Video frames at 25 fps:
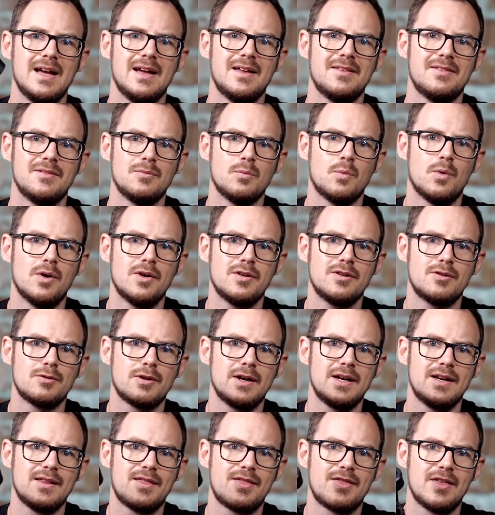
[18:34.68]
One
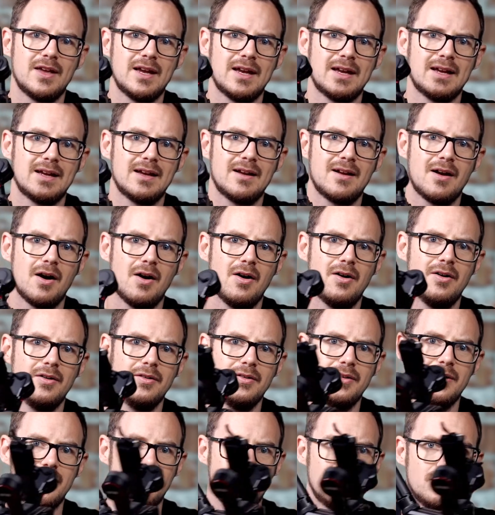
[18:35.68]
great thing on
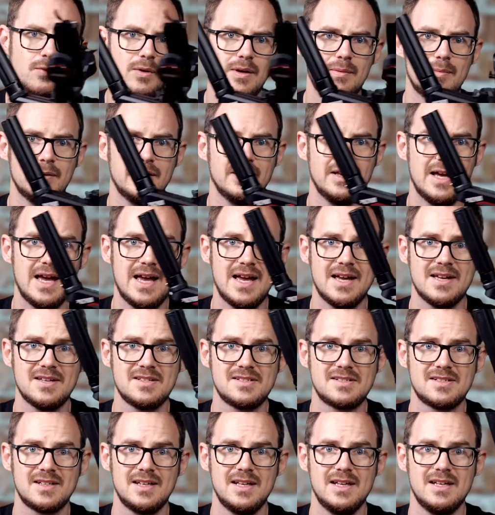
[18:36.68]
the Weebill
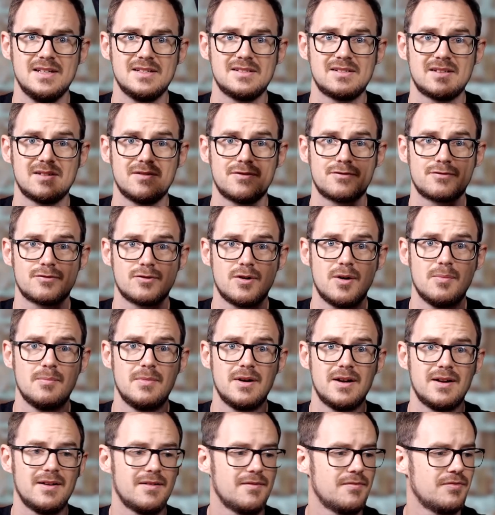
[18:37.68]
S is
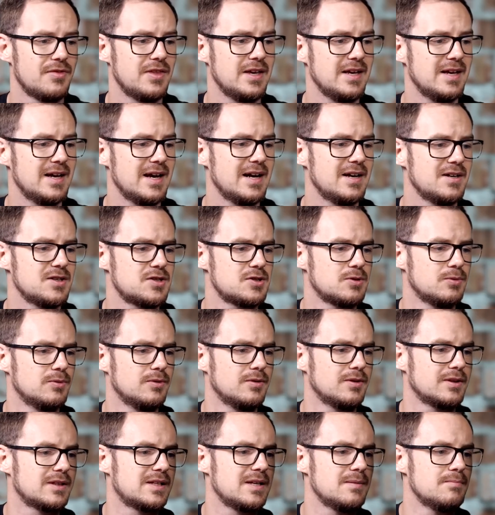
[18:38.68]
from the
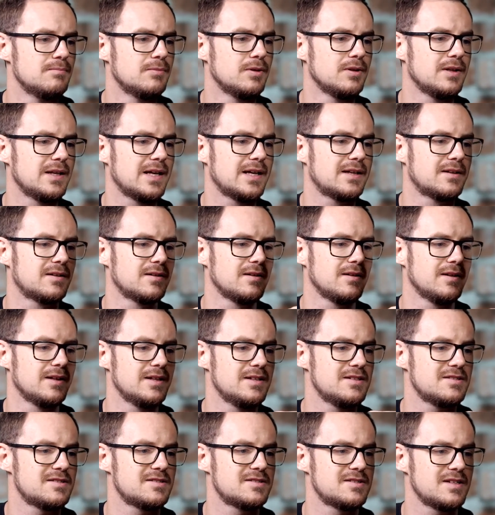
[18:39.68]
actual gimbal handle
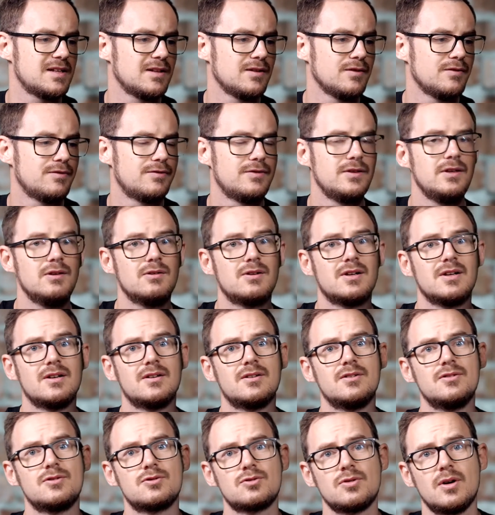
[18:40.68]
itself you can
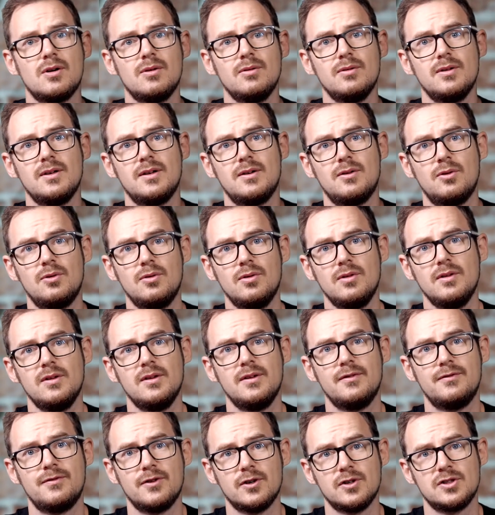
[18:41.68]
control all
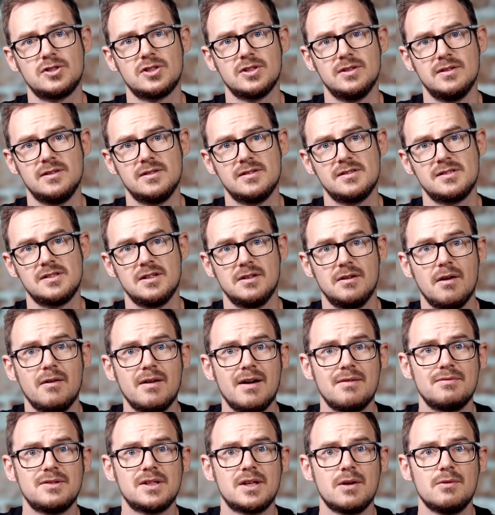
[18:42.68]
the functions. You don't
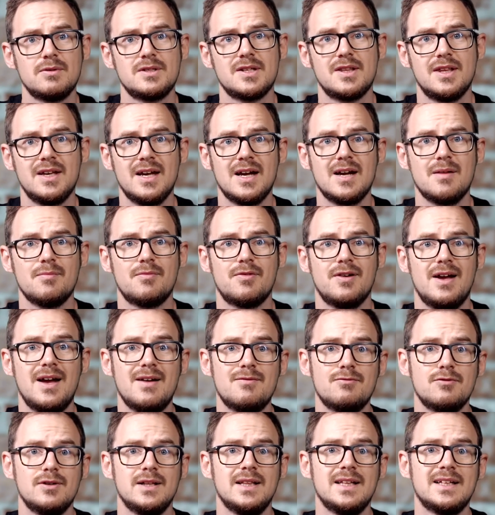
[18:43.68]
have to go into the app for
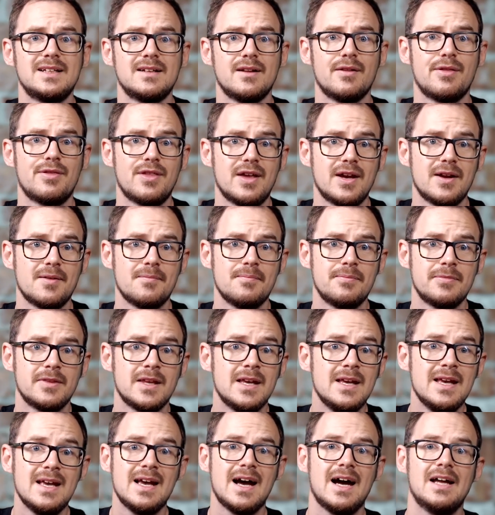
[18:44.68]
every little thing,
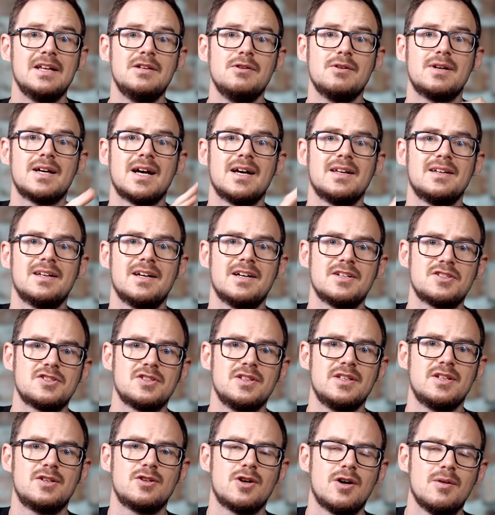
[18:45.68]
and you can
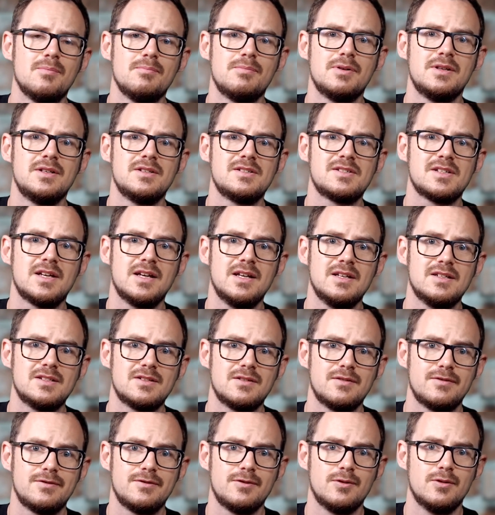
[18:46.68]
actually compensate
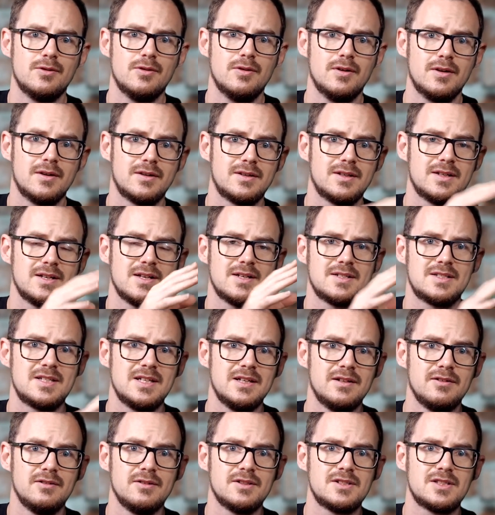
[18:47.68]
for
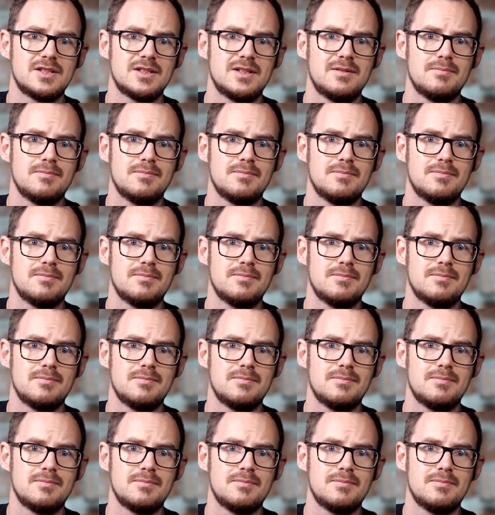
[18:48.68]
tilt,